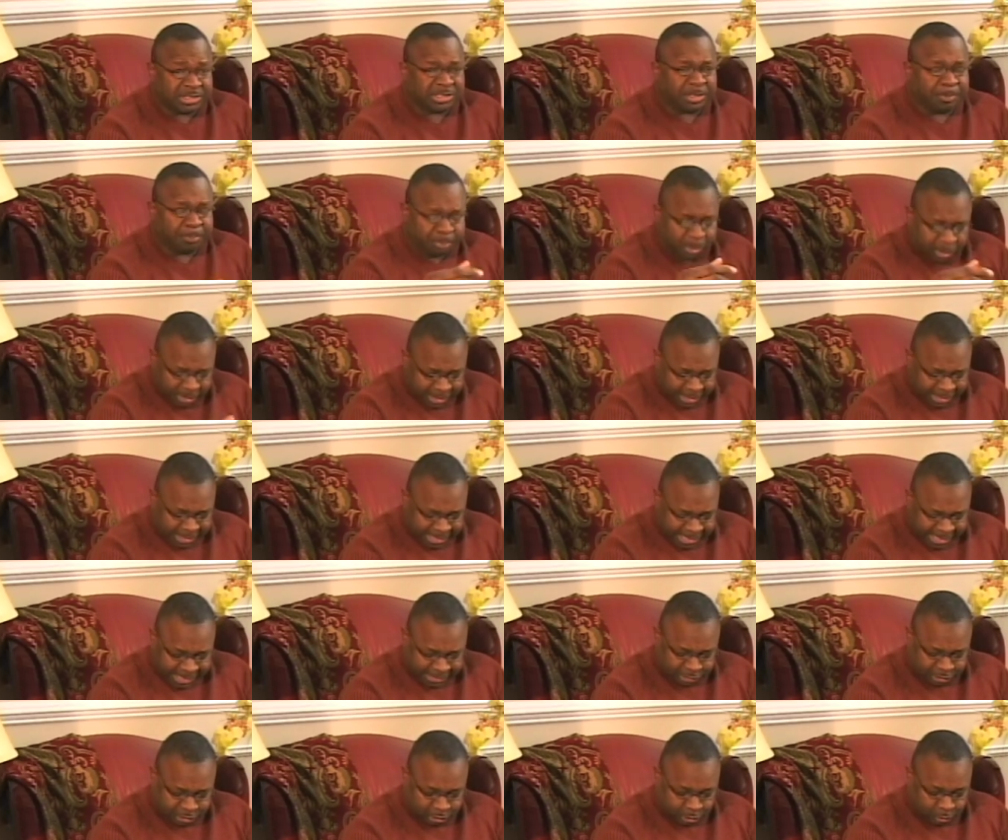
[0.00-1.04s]
to put an
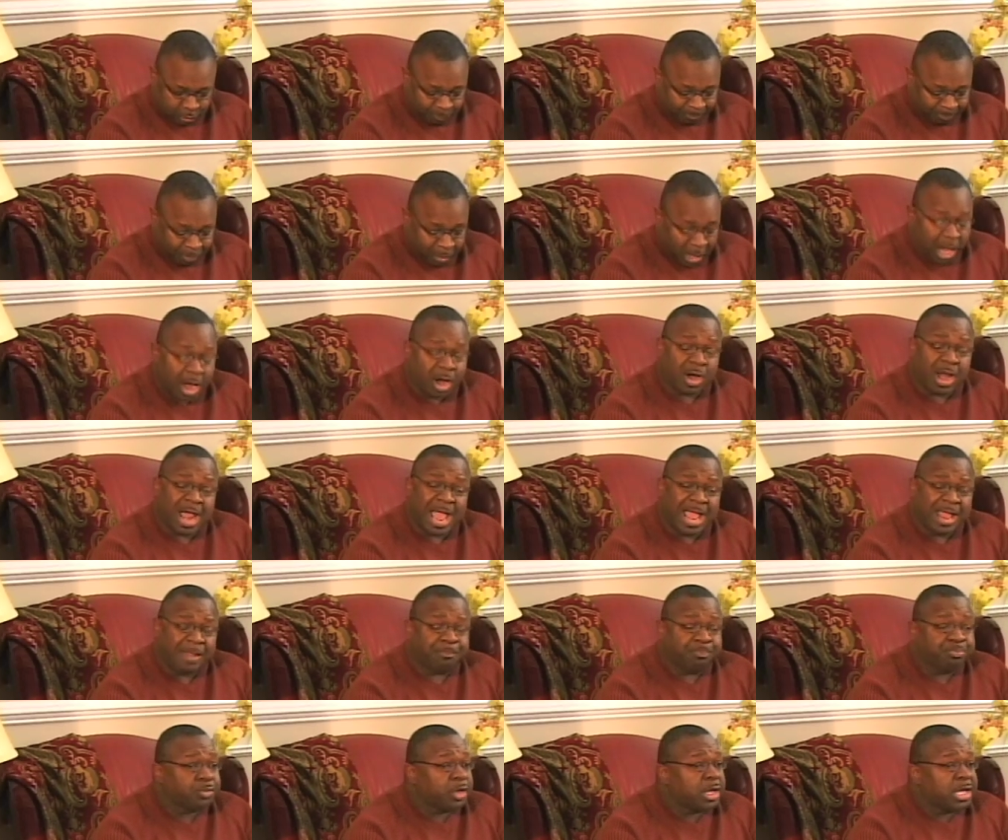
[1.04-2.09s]
end to. All right?
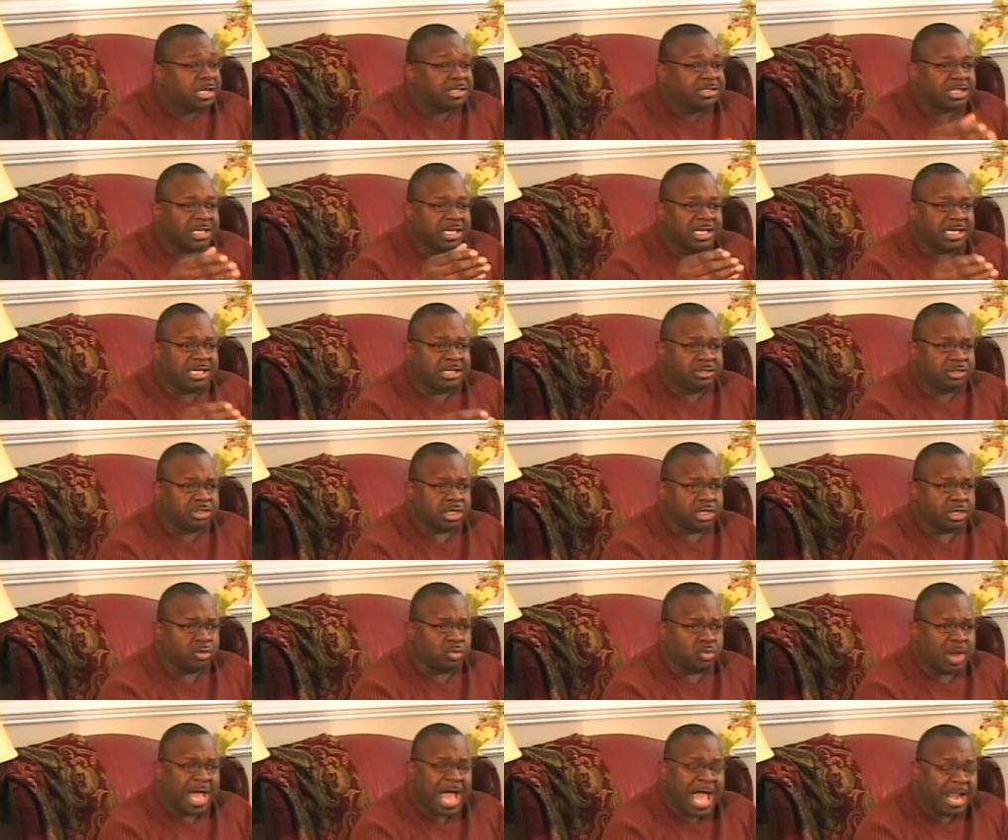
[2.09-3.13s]
To
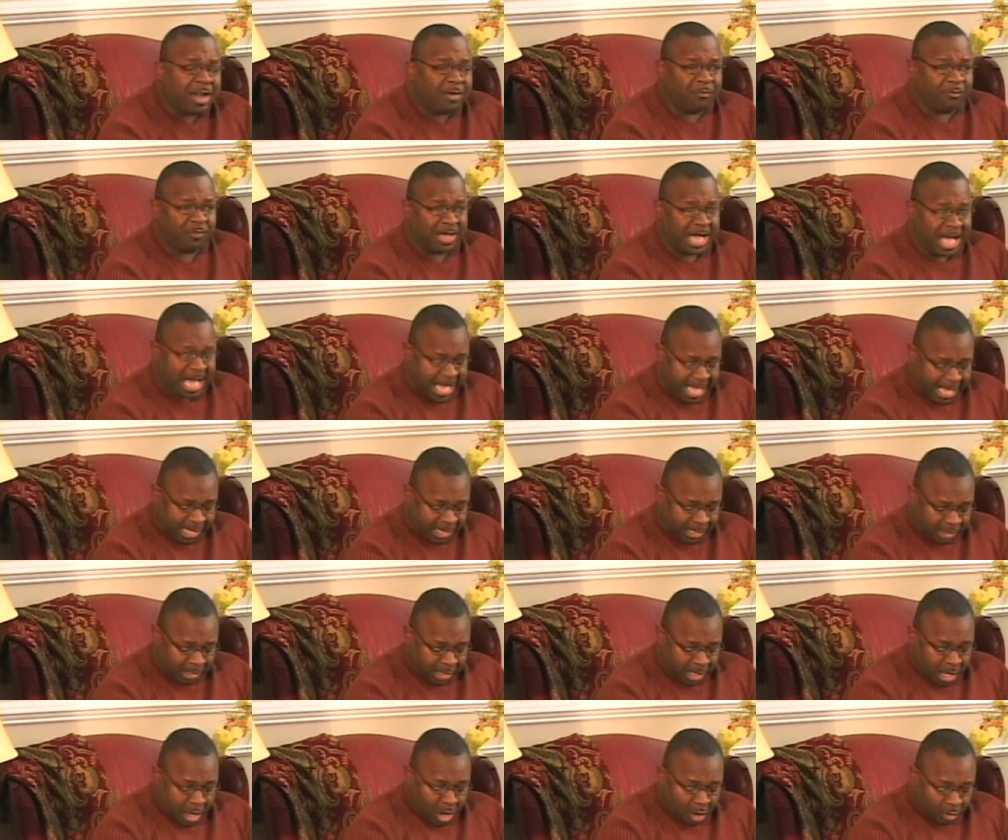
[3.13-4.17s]
gratify,
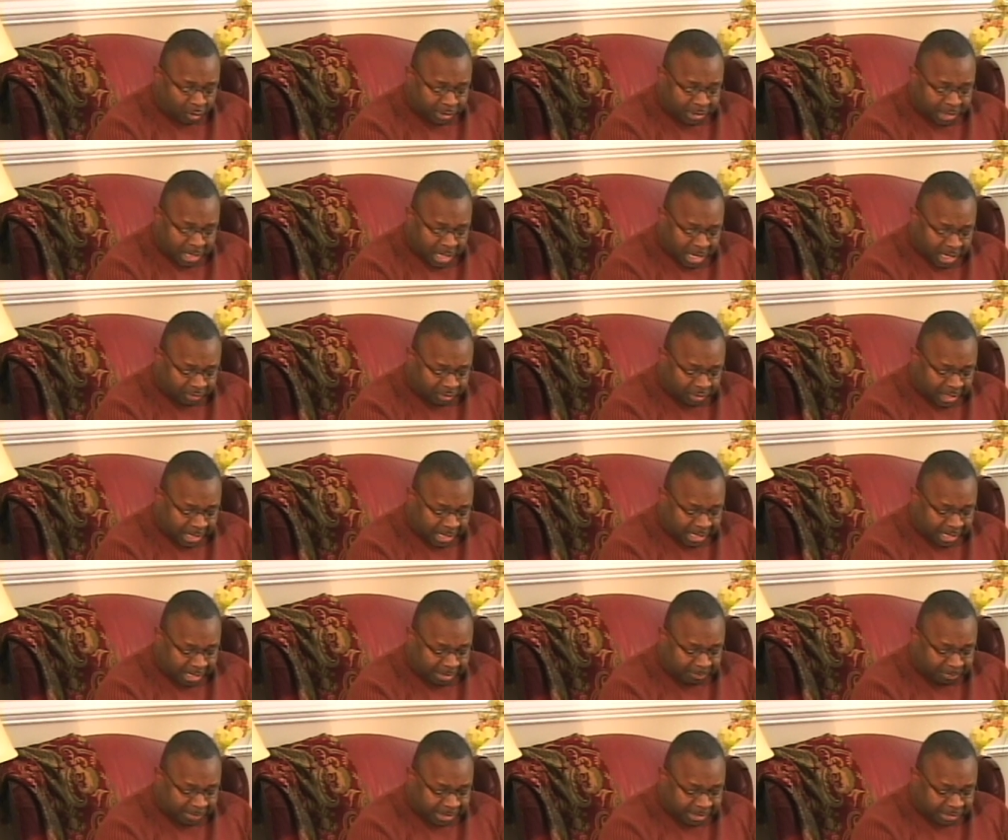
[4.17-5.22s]
on the other
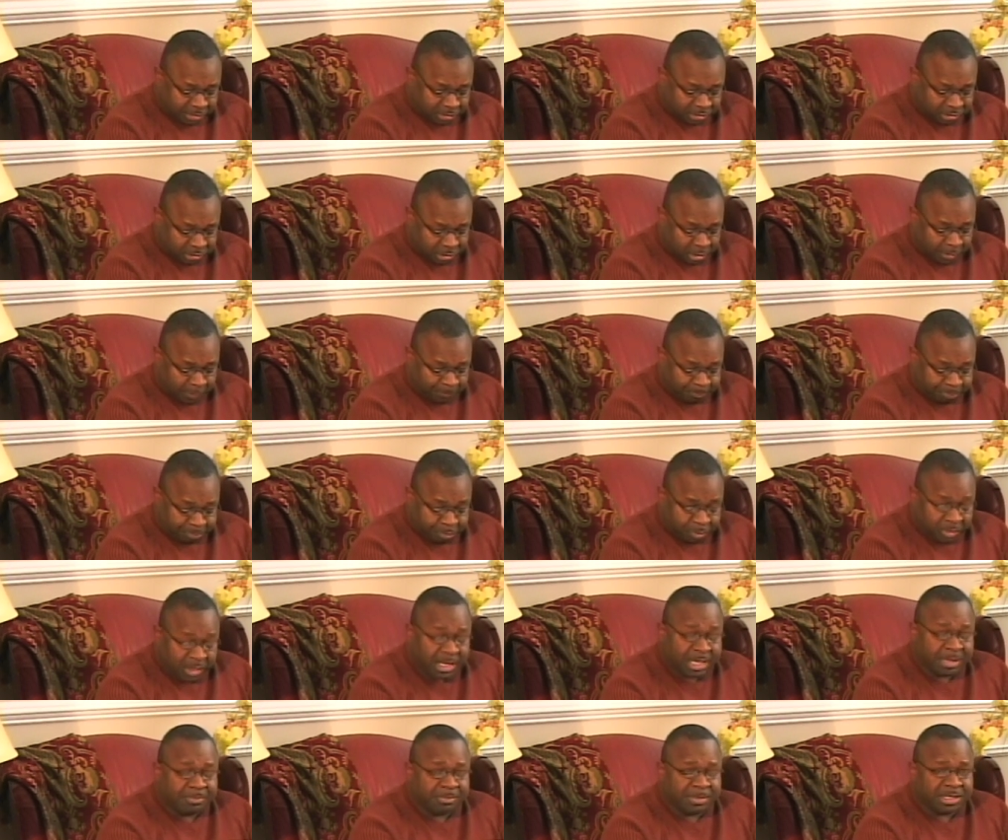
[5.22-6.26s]
hand, means
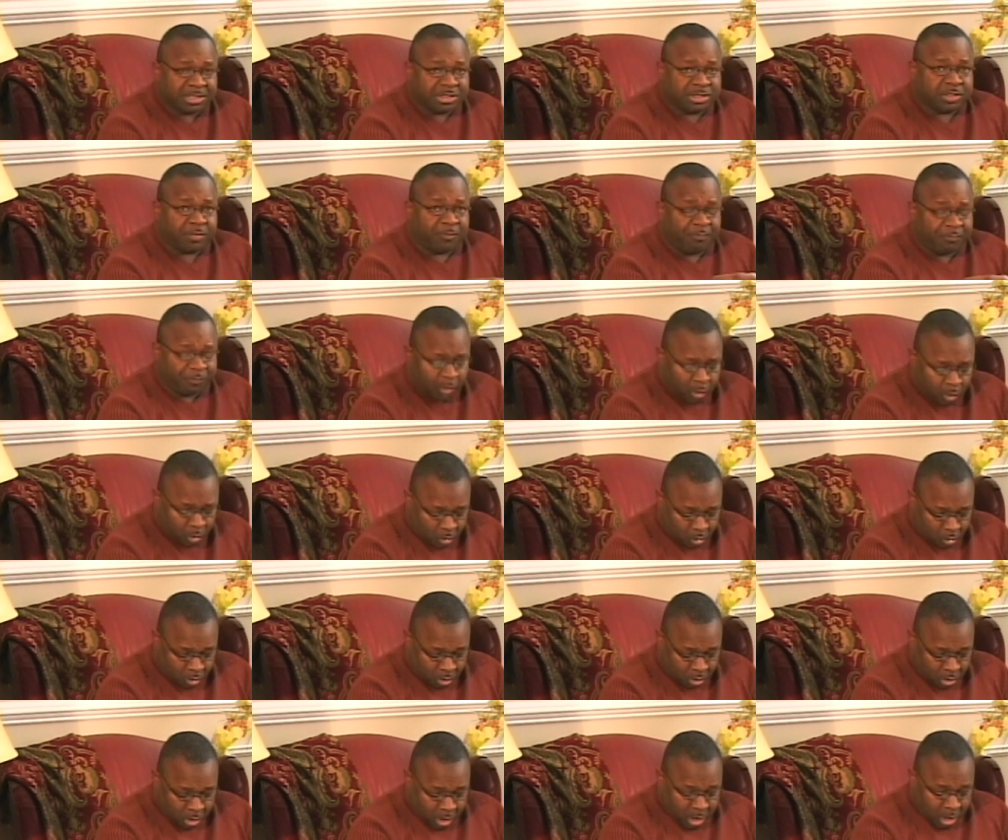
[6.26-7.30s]
to
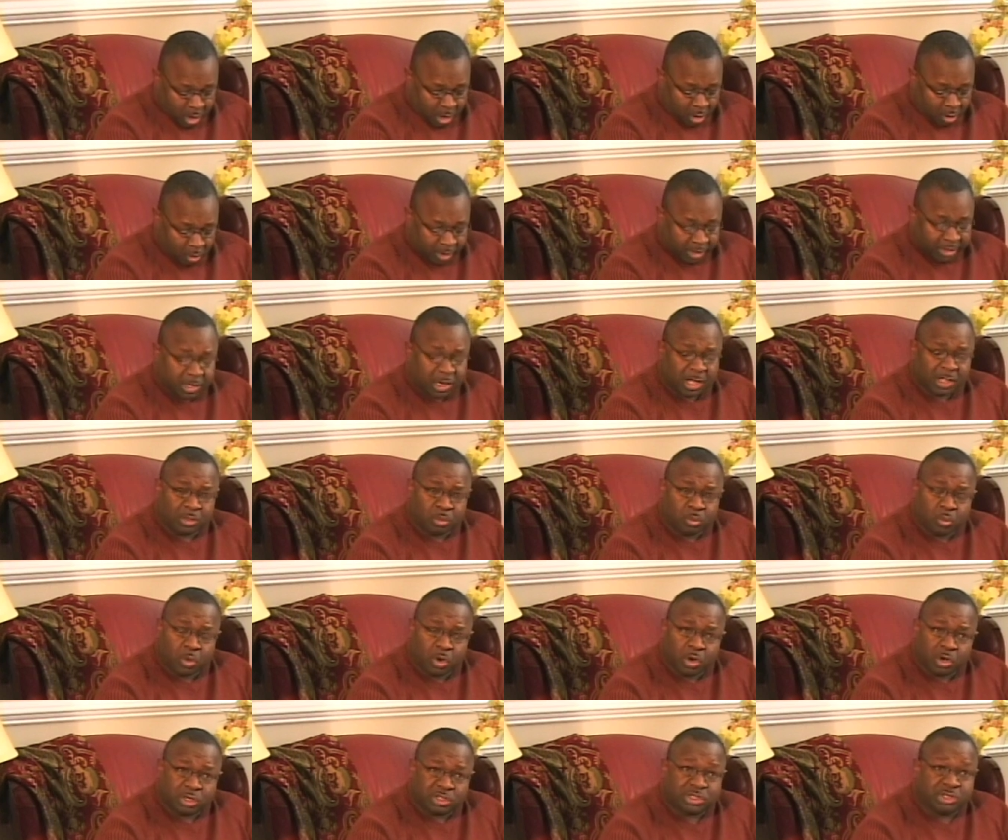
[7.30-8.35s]
fool. Or in other
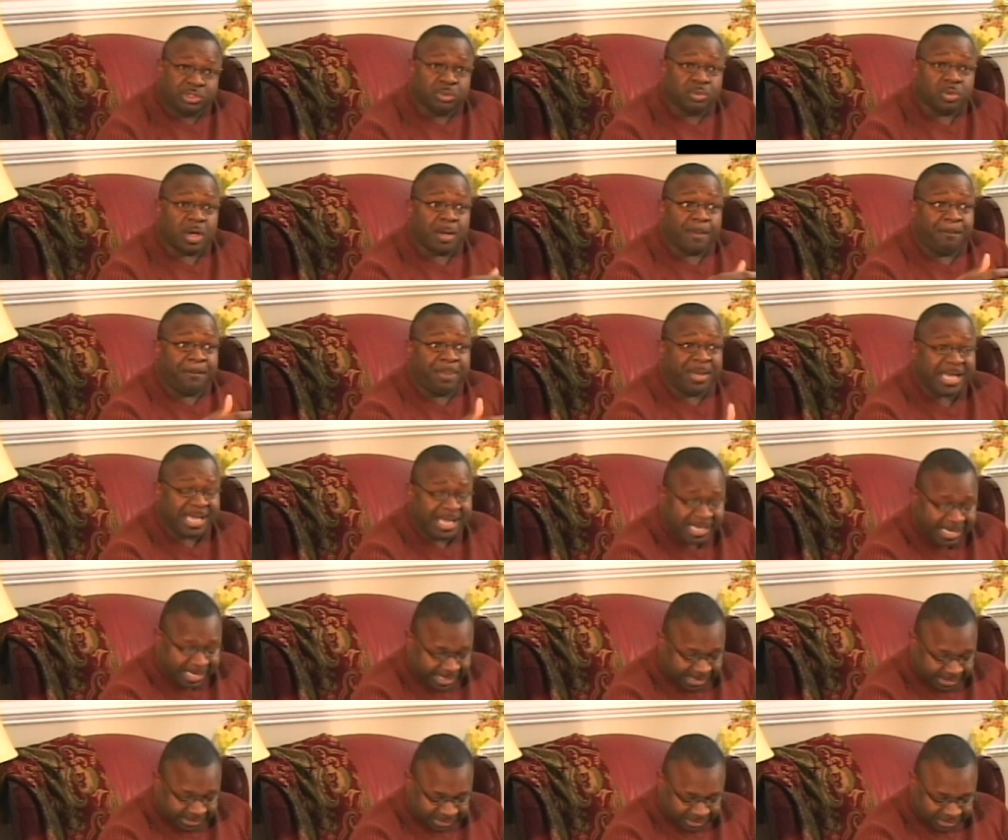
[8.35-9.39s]
words, to
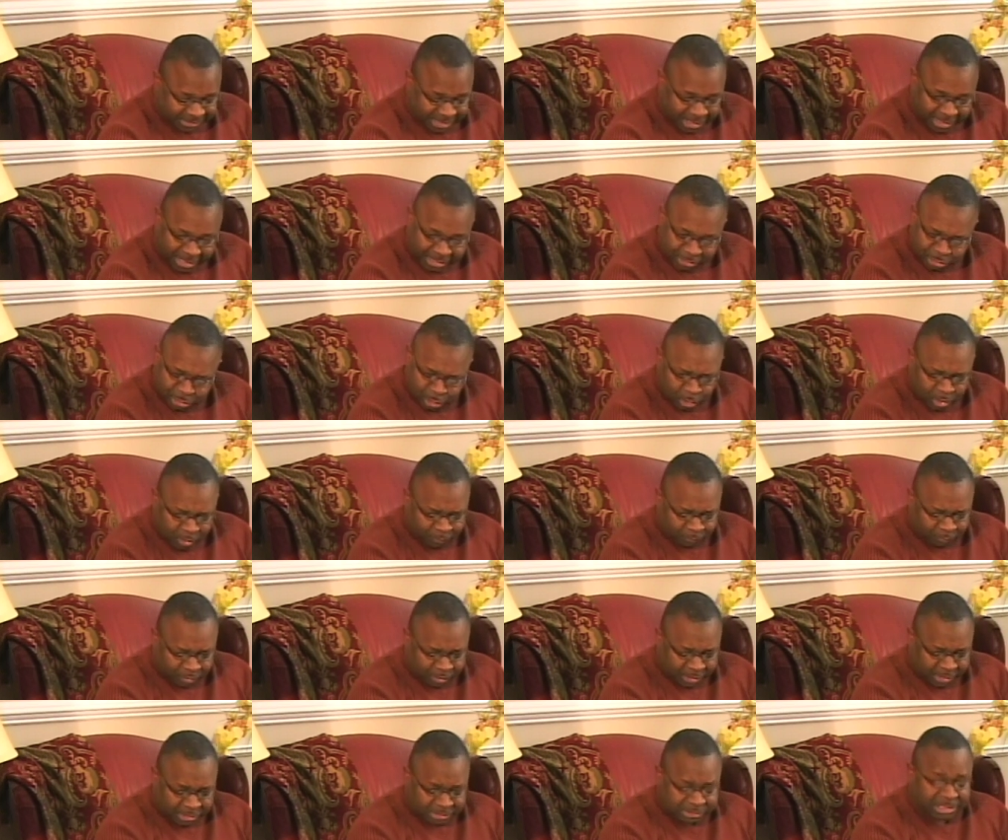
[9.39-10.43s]
appease. Now there's two different
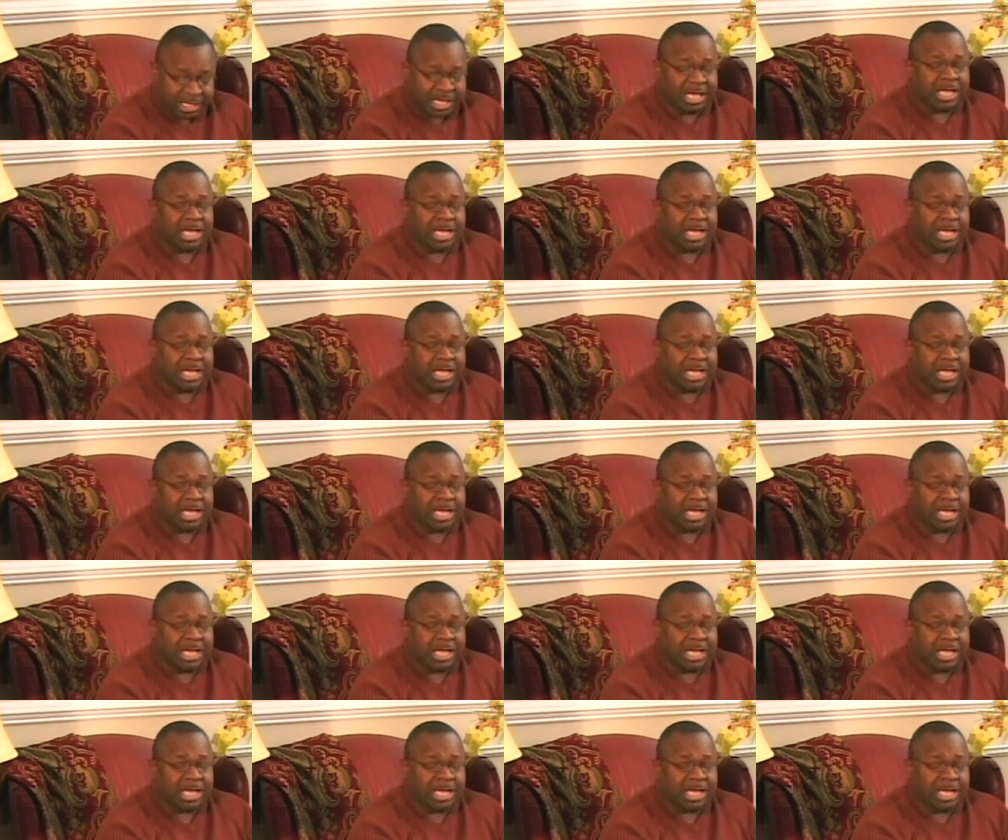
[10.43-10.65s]
things